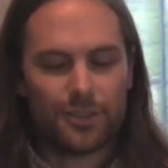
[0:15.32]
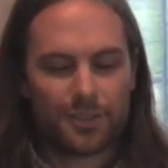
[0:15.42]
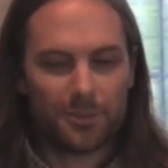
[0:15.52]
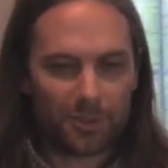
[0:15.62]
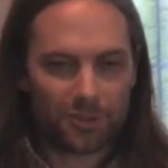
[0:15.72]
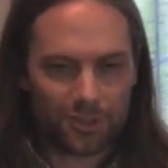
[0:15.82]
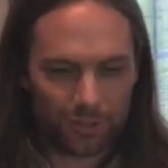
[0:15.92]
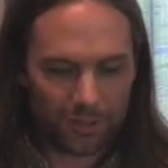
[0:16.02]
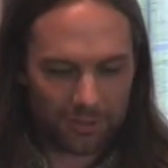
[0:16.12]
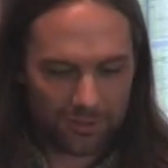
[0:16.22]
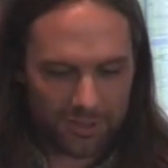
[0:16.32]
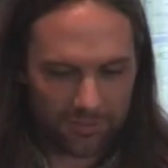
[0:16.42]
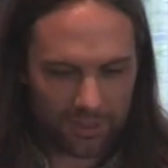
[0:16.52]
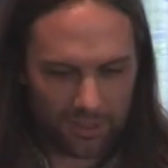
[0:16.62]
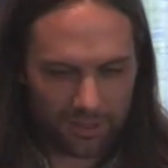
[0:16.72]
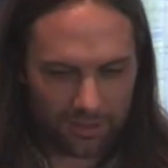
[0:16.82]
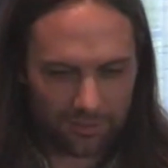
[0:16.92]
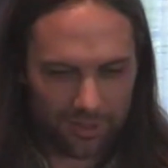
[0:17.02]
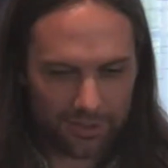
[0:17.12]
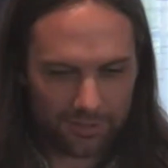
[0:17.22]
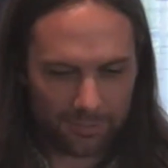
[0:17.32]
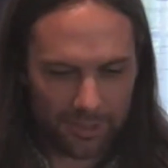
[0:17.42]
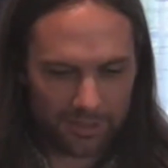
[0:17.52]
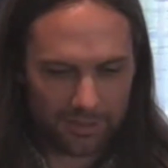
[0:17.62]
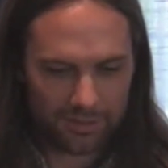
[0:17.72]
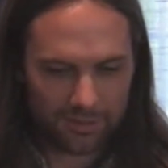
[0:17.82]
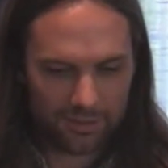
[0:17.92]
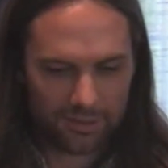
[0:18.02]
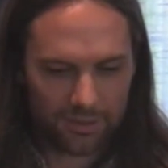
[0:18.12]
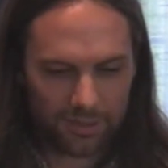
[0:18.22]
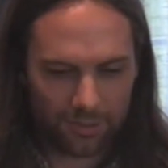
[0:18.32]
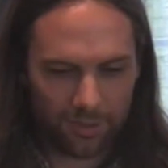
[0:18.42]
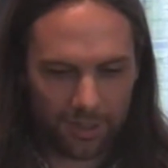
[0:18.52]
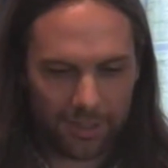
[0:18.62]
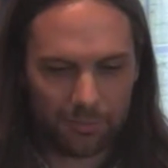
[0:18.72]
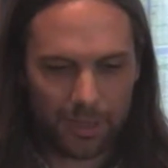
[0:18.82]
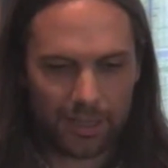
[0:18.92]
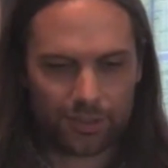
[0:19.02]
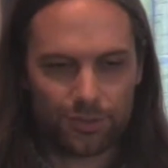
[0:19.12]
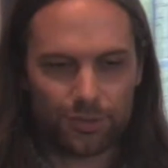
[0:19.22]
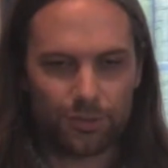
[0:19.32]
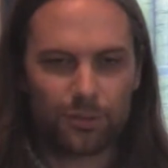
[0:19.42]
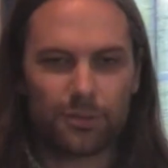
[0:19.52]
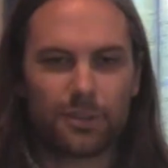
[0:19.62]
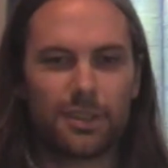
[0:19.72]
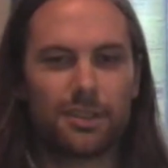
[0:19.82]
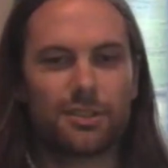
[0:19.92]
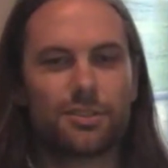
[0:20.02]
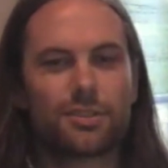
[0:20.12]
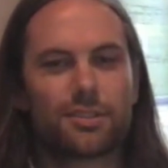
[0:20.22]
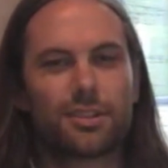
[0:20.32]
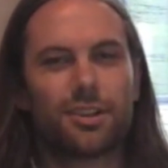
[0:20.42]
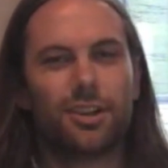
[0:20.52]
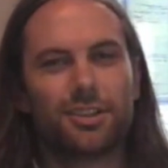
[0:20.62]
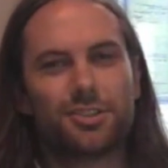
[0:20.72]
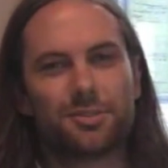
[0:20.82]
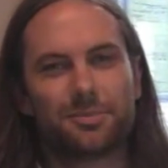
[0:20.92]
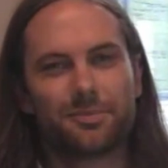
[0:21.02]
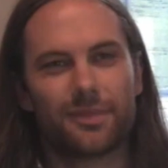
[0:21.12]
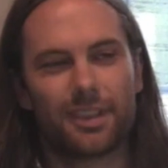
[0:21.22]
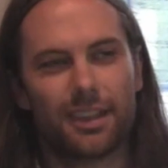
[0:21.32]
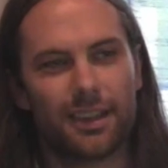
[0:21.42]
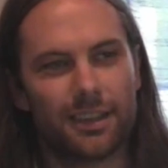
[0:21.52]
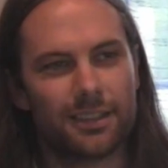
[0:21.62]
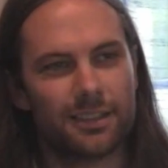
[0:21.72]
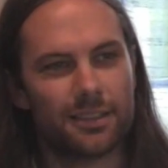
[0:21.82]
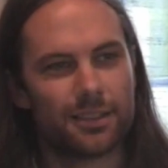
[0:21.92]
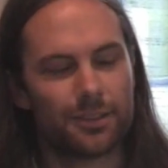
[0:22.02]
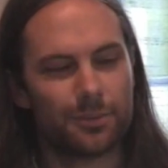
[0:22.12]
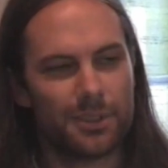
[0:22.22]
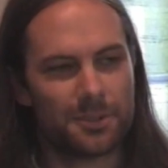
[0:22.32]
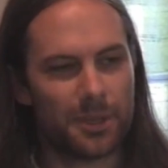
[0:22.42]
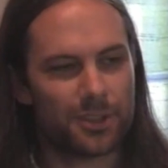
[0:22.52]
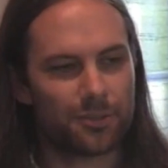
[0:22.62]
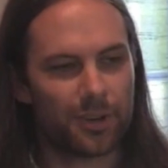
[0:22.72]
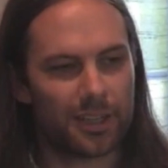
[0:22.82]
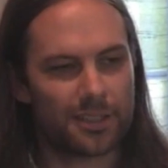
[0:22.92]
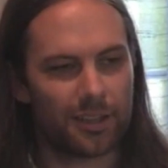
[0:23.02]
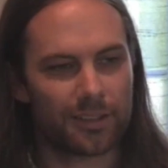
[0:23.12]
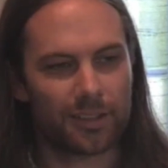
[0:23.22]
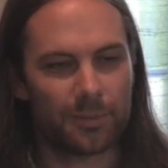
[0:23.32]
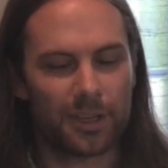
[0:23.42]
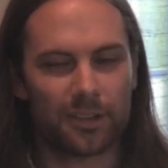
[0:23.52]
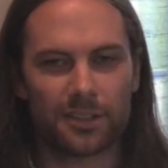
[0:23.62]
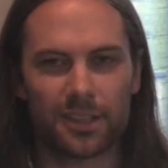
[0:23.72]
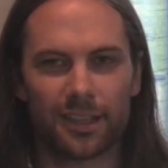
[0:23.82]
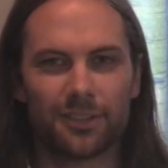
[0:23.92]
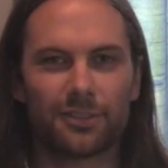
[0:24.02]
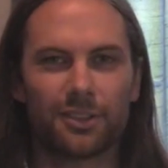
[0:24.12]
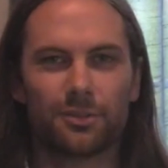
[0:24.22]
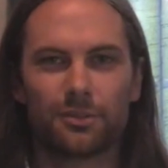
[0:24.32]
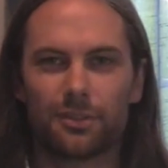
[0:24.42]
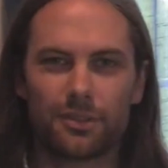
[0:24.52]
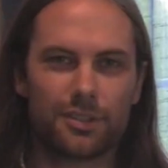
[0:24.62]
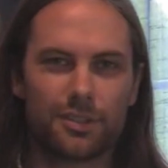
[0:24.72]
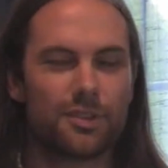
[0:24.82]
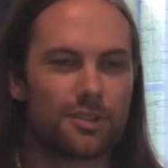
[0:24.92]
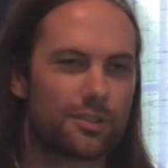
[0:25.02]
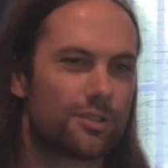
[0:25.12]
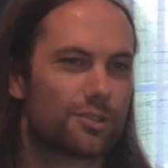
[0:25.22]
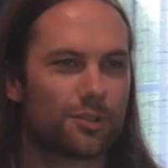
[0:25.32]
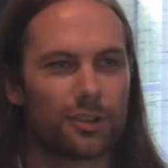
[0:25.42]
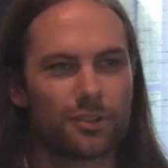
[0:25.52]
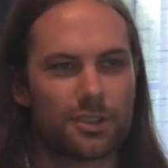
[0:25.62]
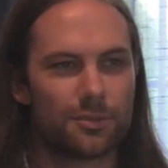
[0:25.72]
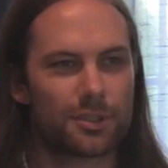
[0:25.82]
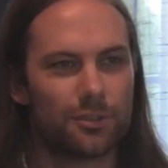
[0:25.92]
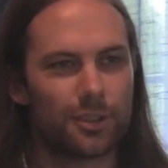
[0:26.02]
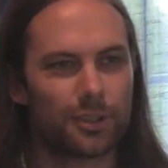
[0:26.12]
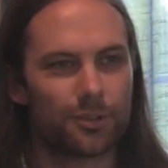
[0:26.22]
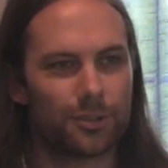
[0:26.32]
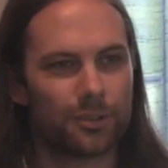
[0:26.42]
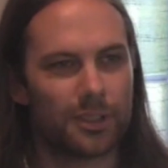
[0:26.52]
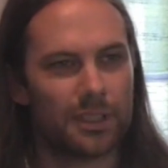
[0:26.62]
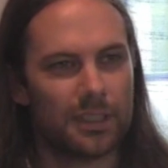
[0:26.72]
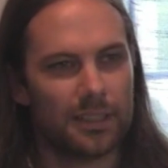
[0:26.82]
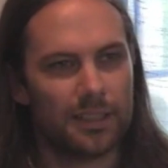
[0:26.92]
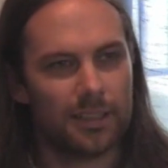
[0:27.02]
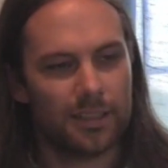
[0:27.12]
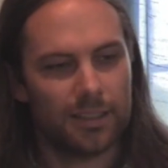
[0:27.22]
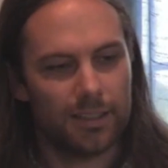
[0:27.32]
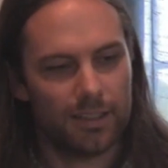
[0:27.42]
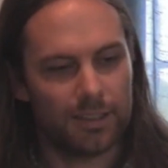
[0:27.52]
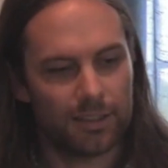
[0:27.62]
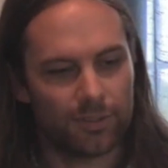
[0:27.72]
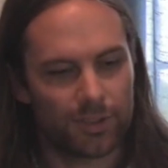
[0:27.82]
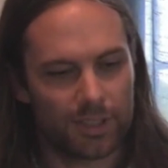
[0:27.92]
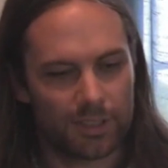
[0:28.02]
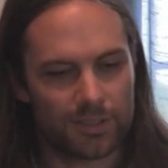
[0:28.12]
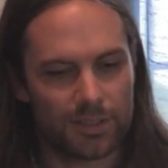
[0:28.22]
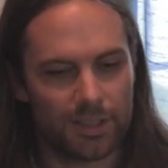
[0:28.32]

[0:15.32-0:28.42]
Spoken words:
Some years ago, I was giving a young friend of mine a ride back to his college. And we spent the ride talking about his life and different struggles he was going through and different things.